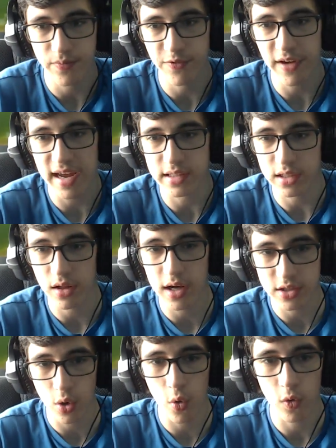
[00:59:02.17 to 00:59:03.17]
fans a
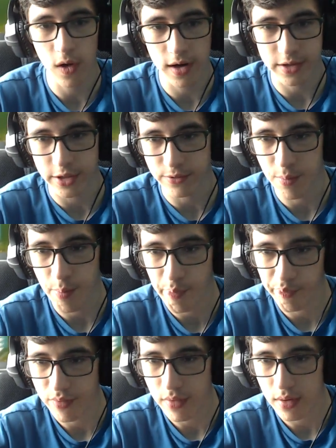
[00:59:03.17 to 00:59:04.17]
lot to hold on to.
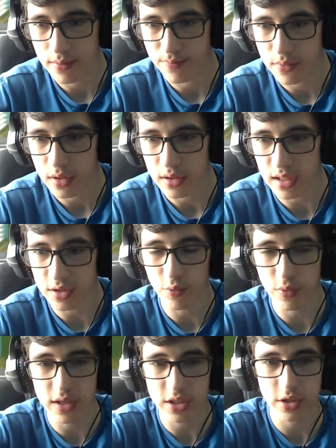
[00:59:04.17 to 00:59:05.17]
So
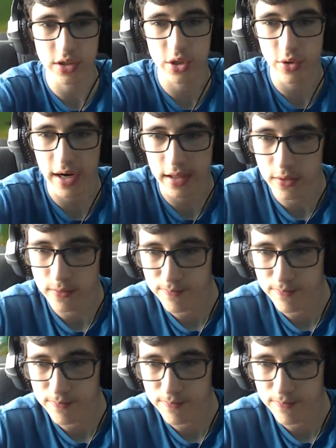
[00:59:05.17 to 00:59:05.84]
that's a good strength.